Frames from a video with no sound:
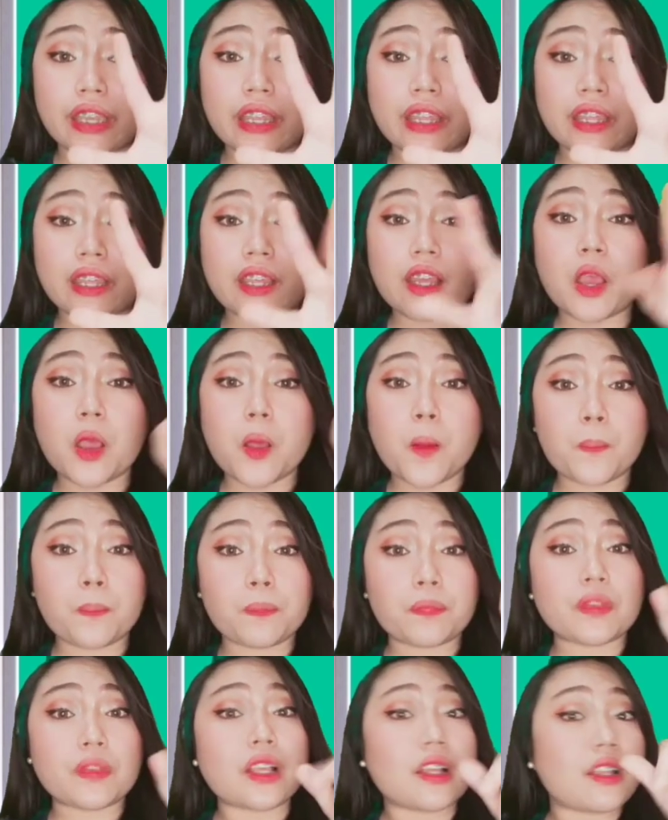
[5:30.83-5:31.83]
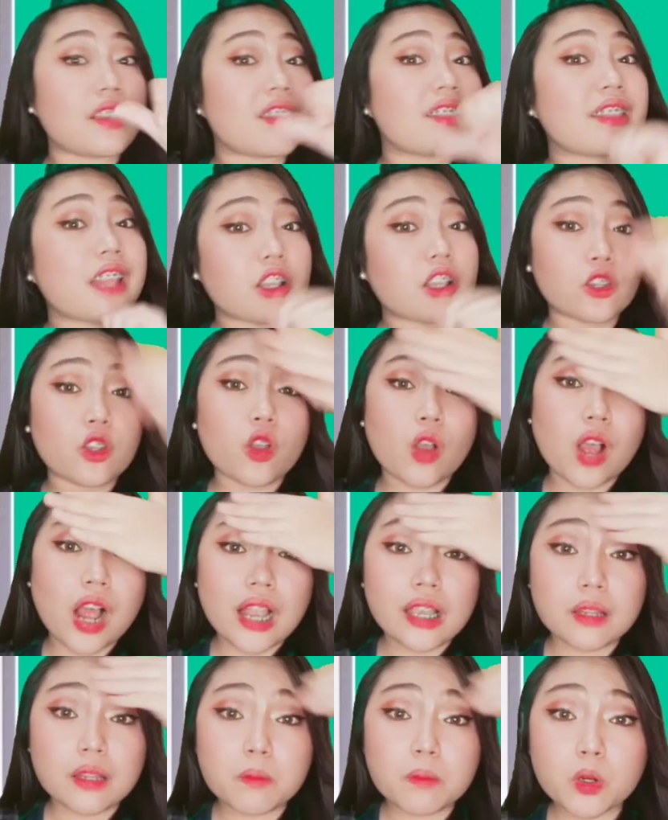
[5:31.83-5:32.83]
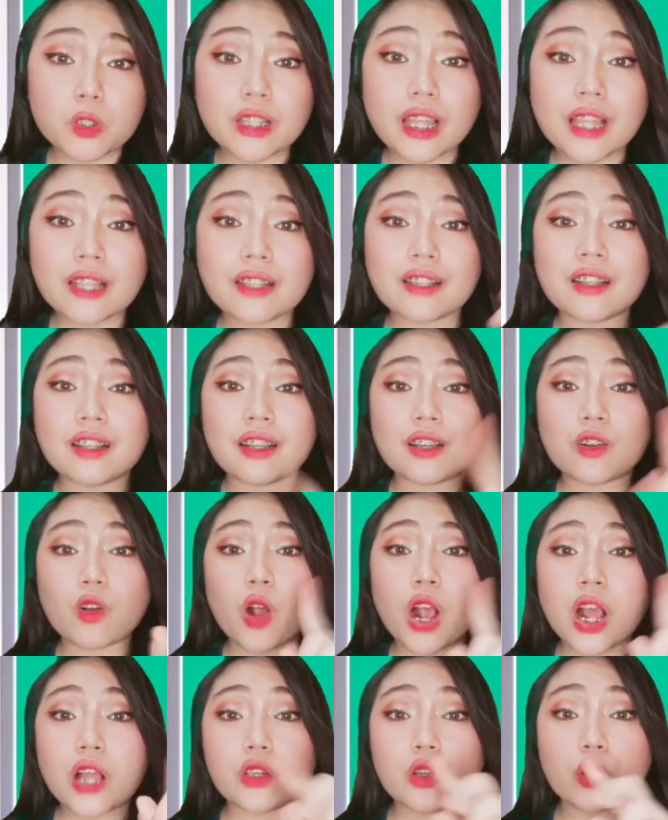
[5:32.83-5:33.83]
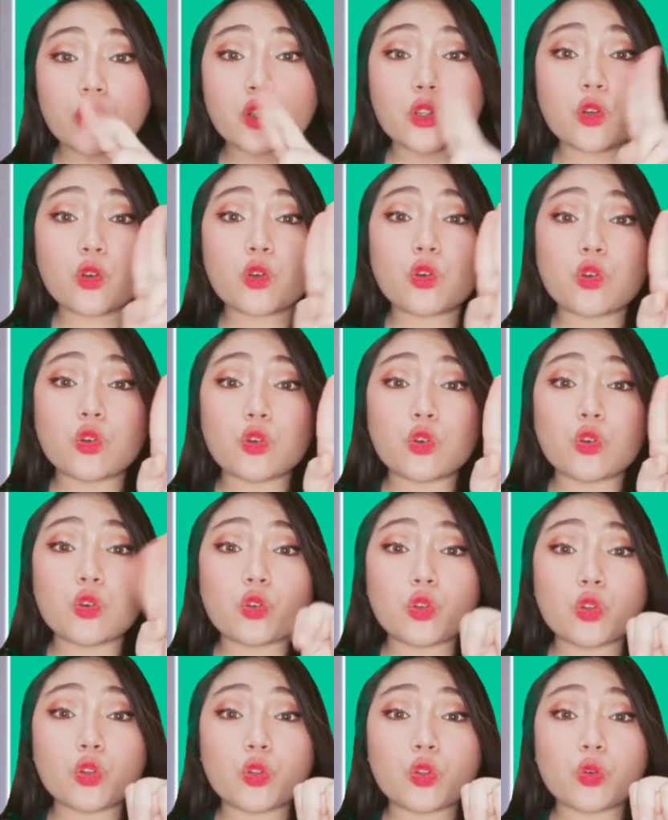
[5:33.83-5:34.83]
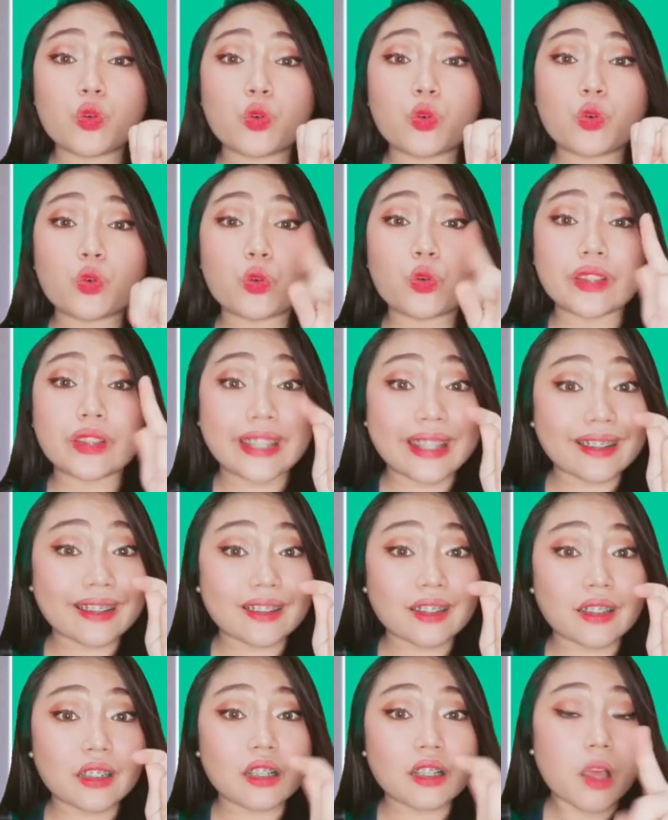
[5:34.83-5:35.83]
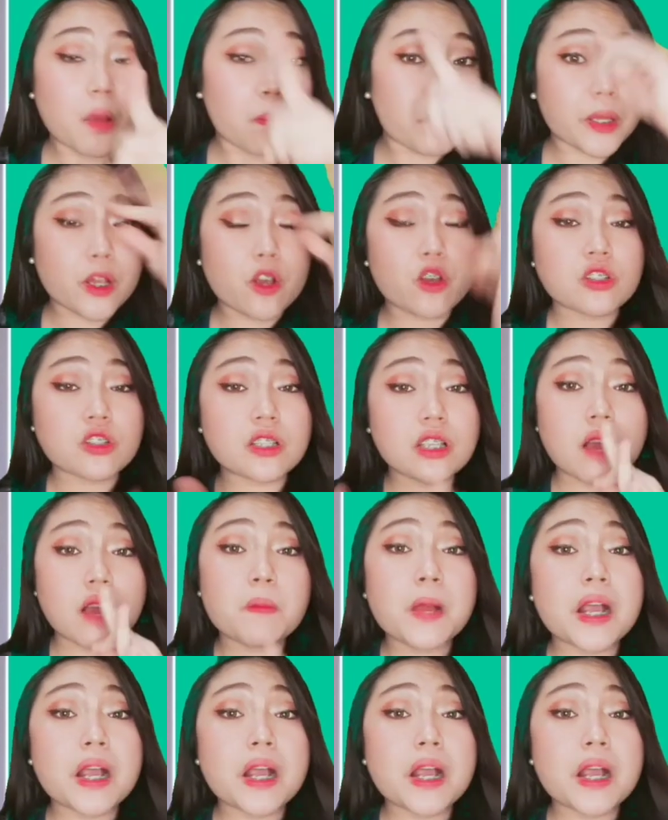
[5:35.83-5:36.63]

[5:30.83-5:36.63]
So that's 3. And hey, don't forget to put the unit.